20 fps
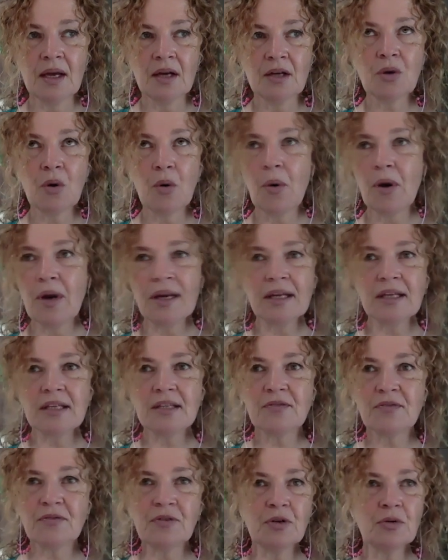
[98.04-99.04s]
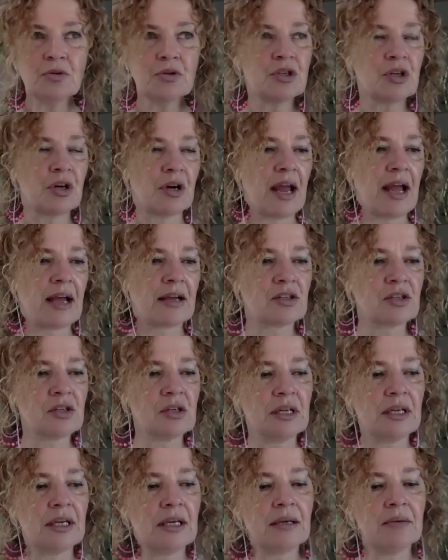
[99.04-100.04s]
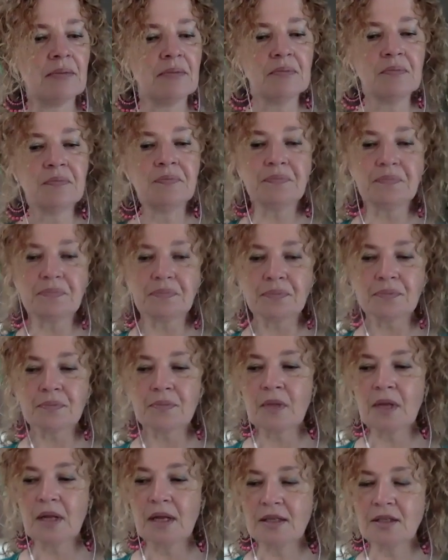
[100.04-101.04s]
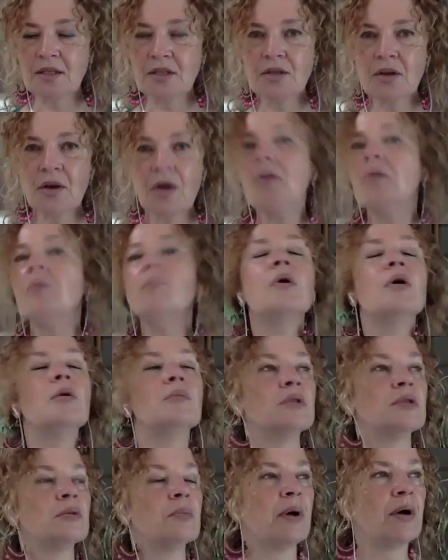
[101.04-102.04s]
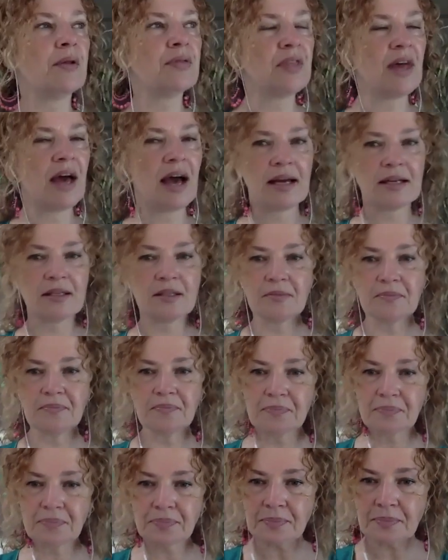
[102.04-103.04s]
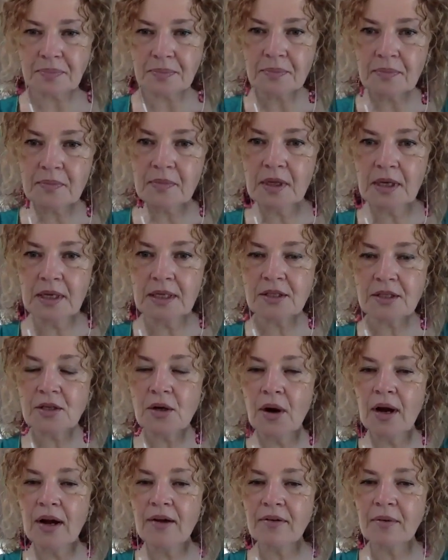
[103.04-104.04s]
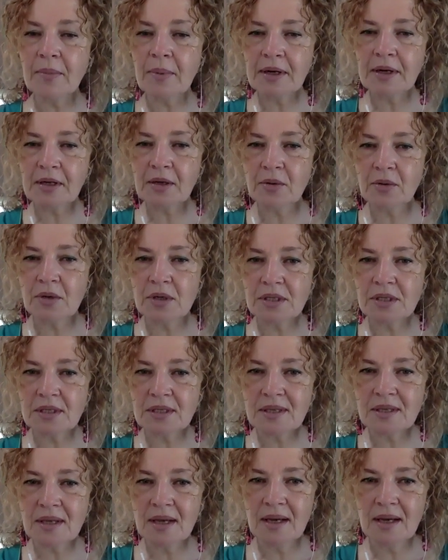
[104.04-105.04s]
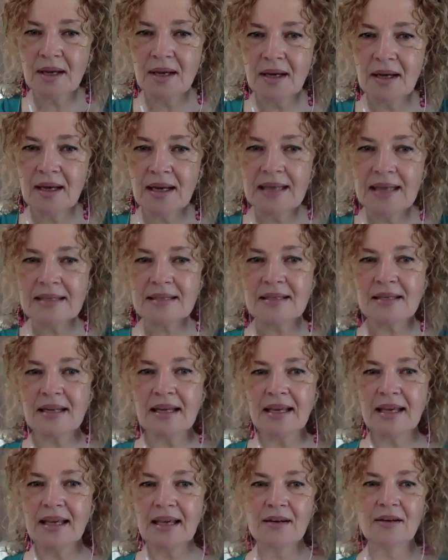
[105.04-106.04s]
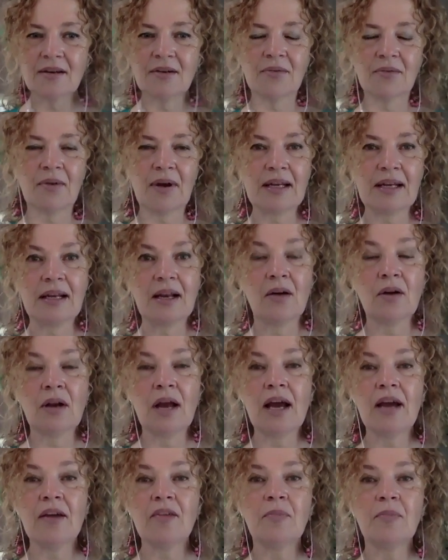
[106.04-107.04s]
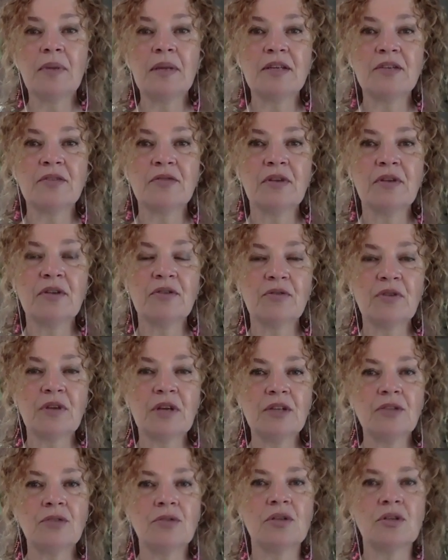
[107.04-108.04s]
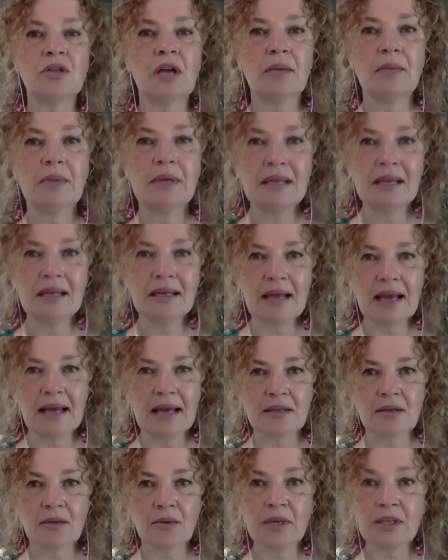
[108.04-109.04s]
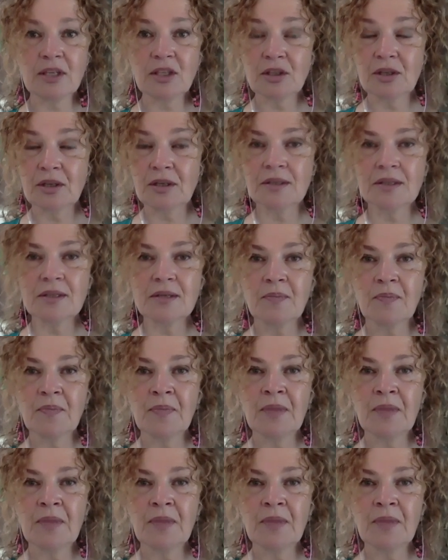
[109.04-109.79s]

What is future actually? Let's talk a moment about that. And so everybody who is listening here right now live, please feel free to chime in and ask questions